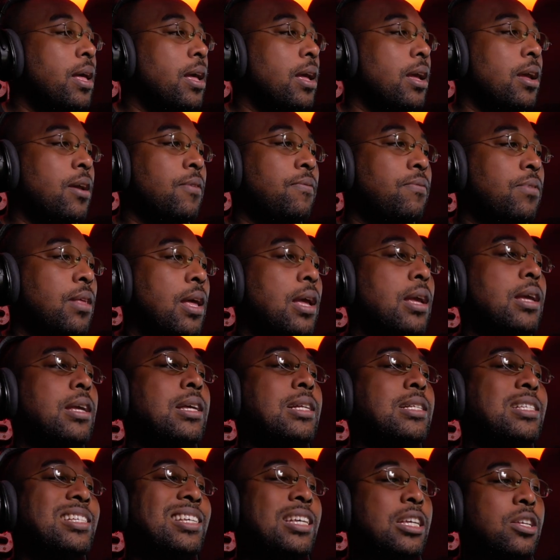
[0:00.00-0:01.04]
If they
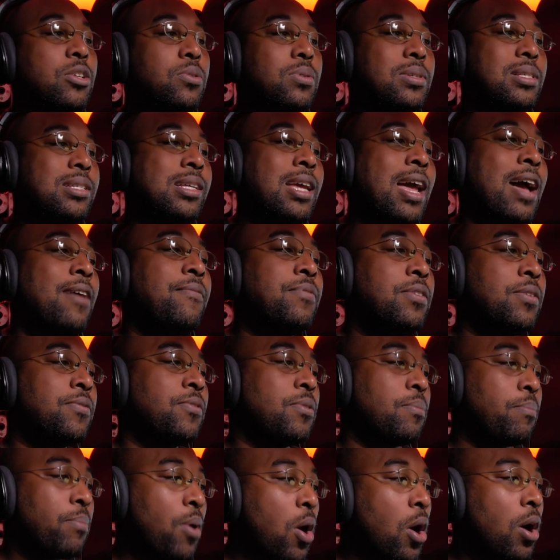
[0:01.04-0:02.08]
continuously have
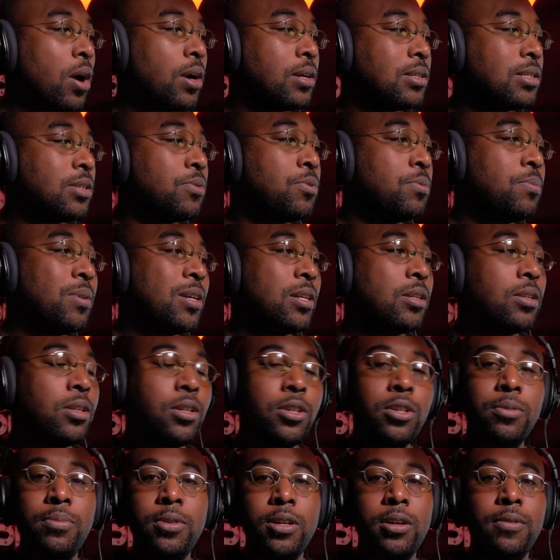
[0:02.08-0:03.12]
different parts, it would be a
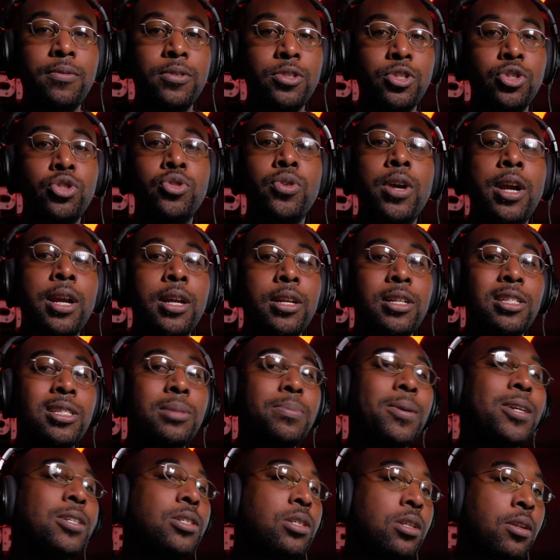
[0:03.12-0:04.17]
little bit of a strain,
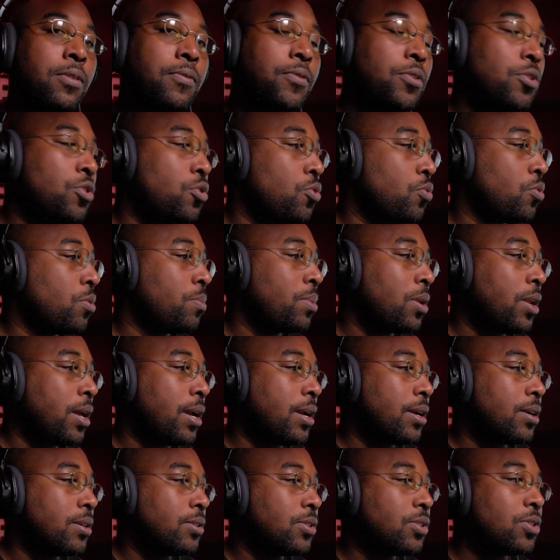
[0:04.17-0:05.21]
especially for newer
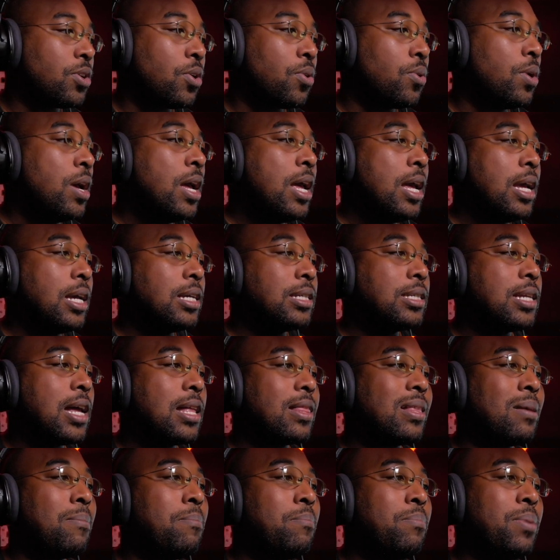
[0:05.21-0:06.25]
players. So it's not
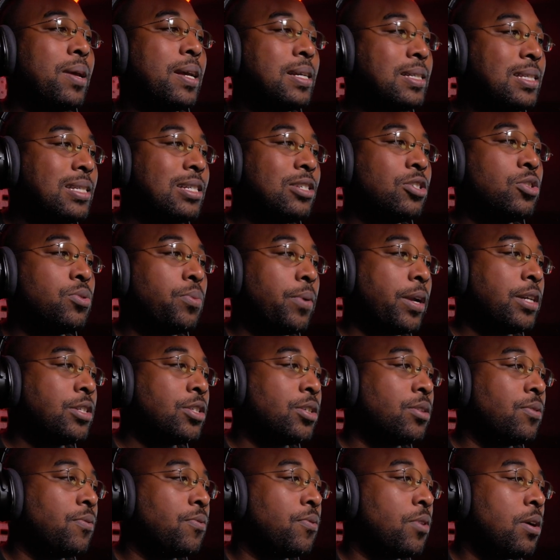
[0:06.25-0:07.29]
the best
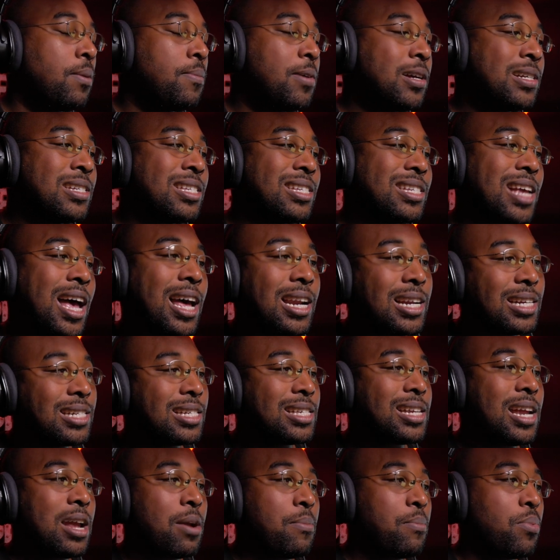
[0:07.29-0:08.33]
situation from a sonic
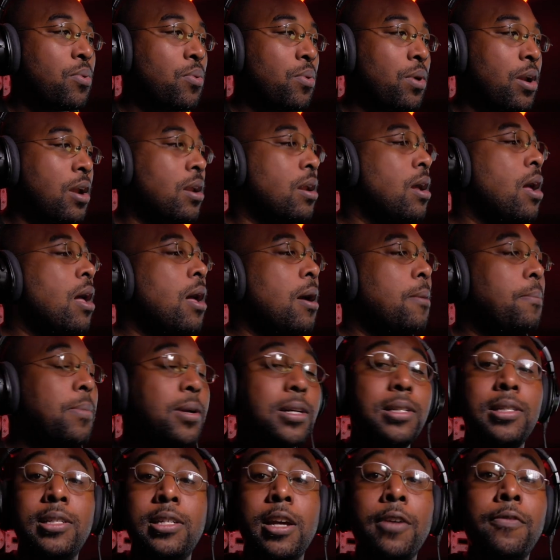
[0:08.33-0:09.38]
standpoint, but
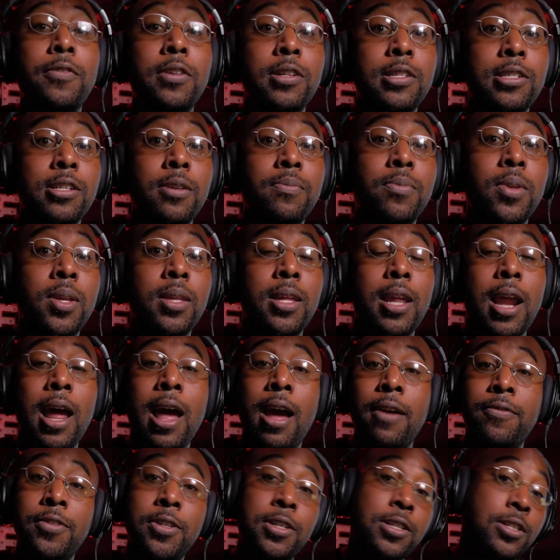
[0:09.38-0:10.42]
it's definitely something that I
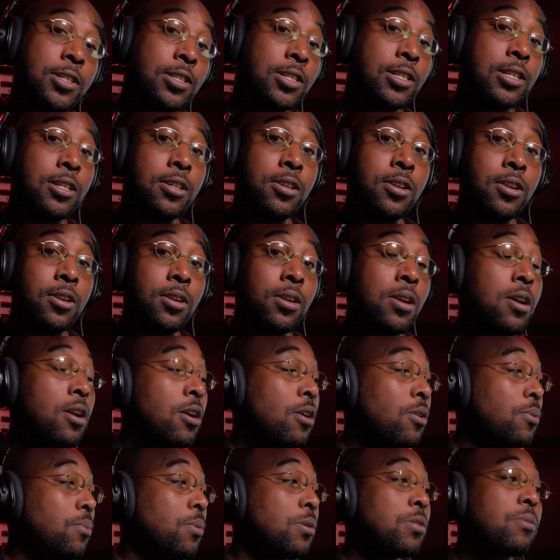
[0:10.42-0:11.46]
have to consider
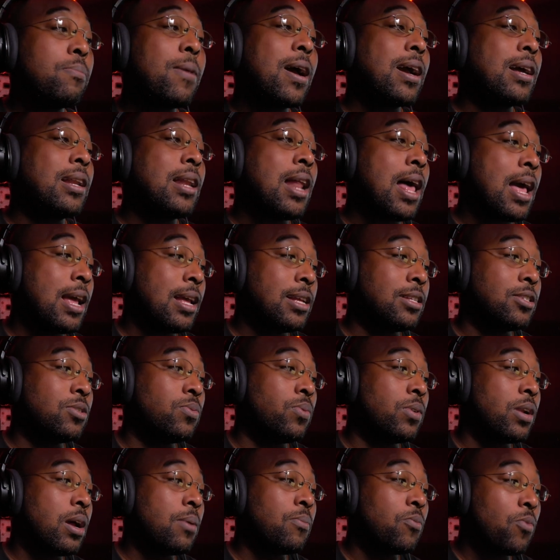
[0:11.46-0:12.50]
with my clients
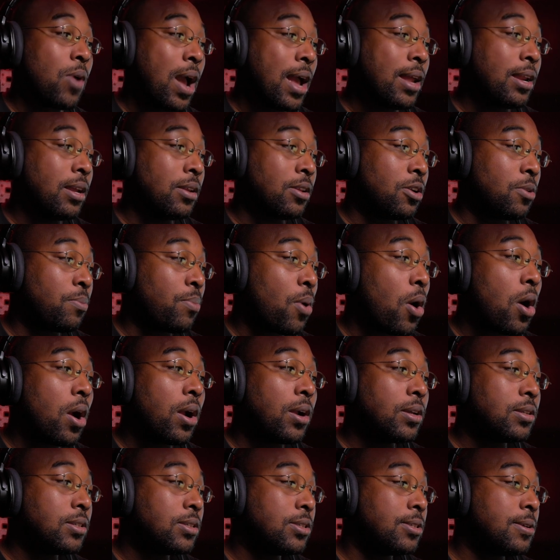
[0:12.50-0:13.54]
when I'm writing their
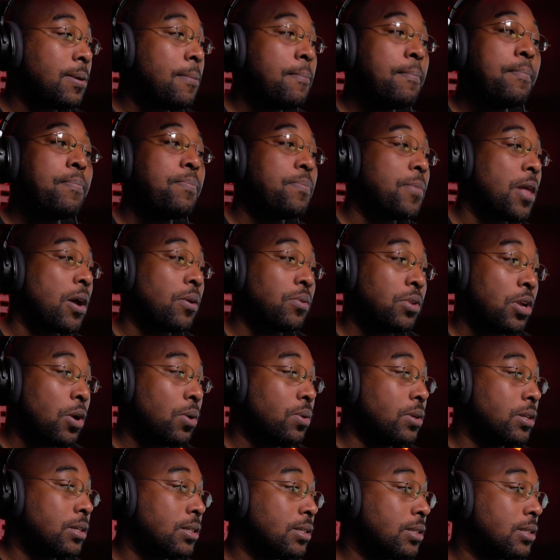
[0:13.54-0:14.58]
parts. Now,
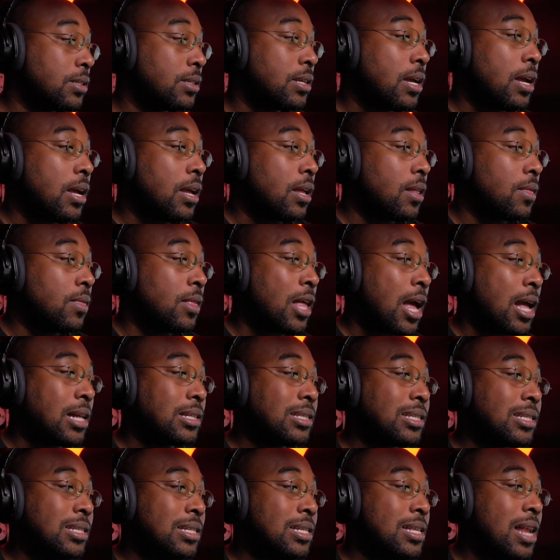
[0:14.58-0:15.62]
notice
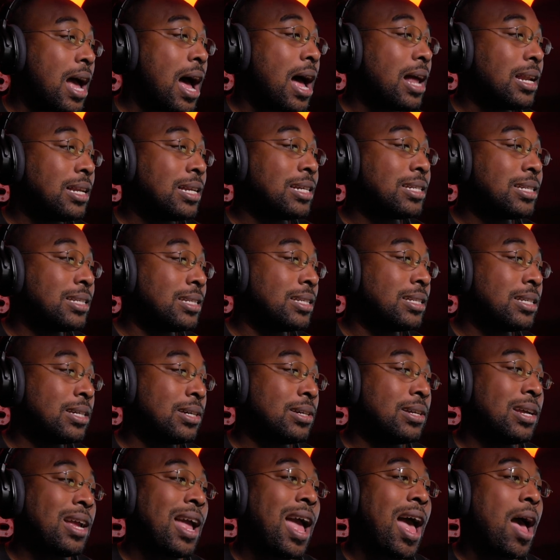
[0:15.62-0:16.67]
that's not
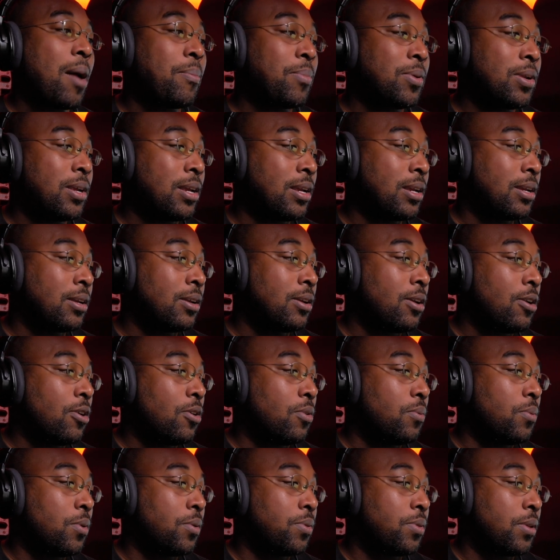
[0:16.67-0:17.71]
necessarily happening
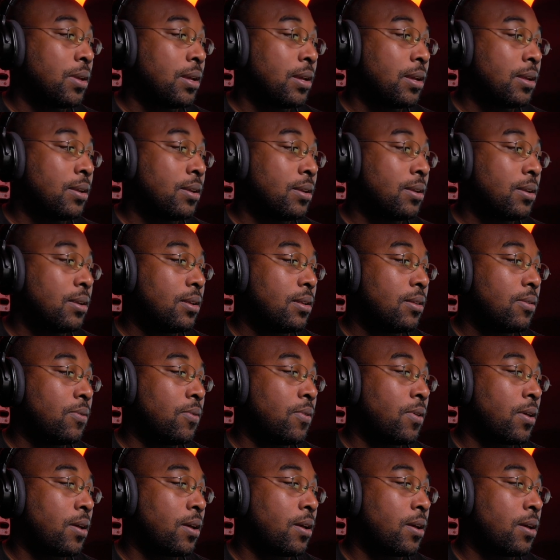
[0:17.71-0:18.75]
within
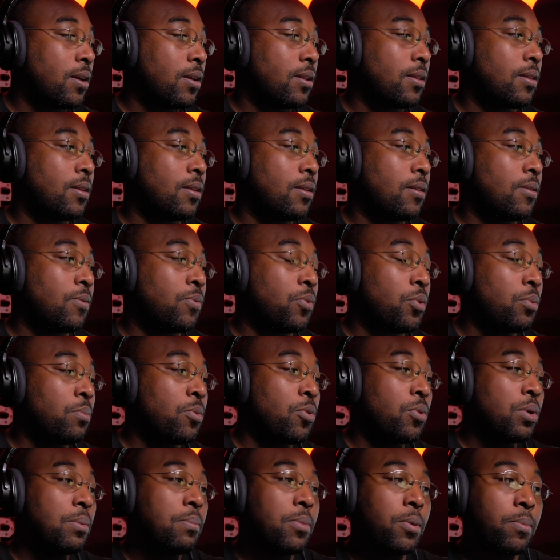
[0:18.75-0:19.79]
the, the
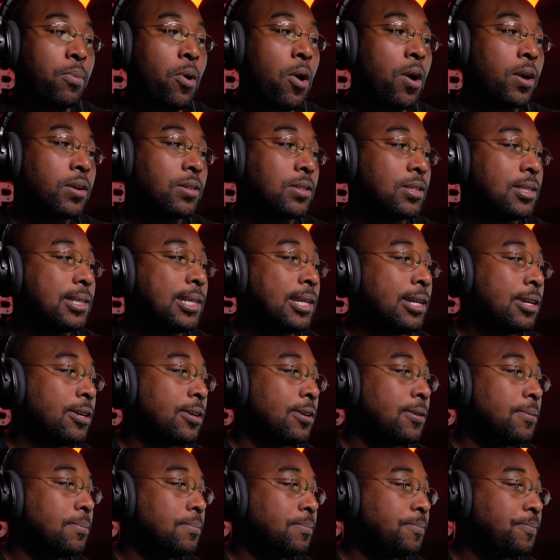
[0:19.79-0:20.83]
marimba parts
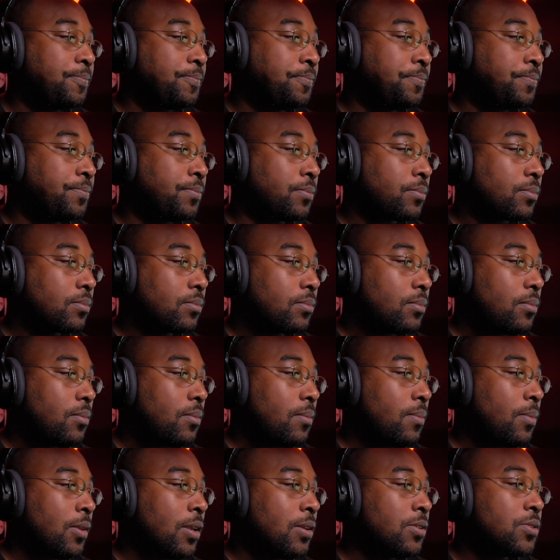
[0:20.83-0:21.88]
here.
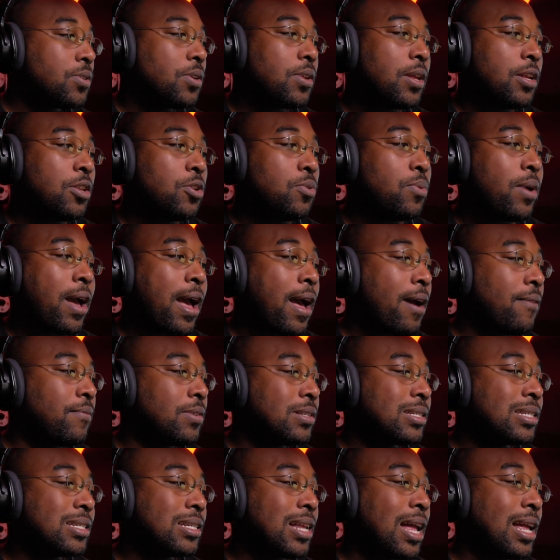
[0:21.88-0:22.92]
So they do have a
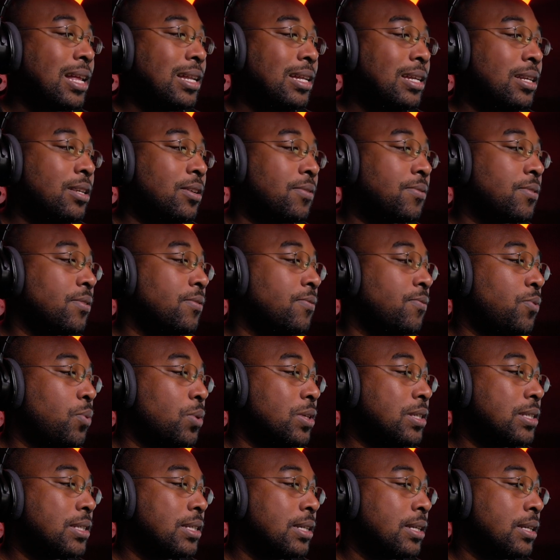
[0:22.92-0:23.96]
slightly different
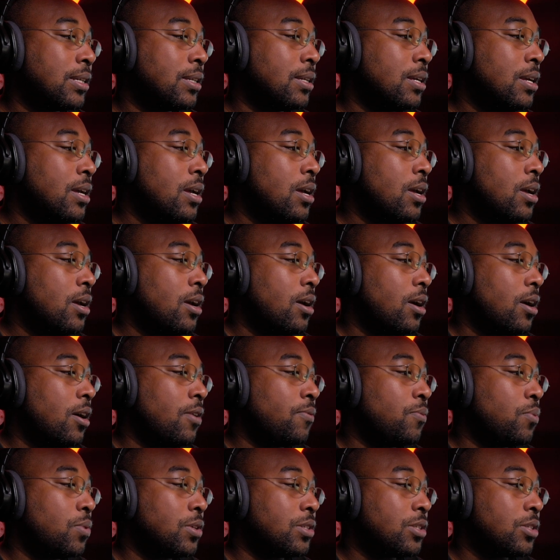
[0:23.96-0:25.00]
voicing
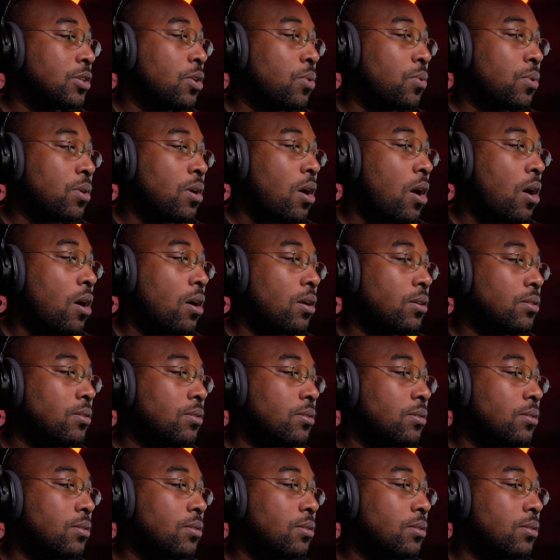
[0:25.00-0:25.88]
of what's going on.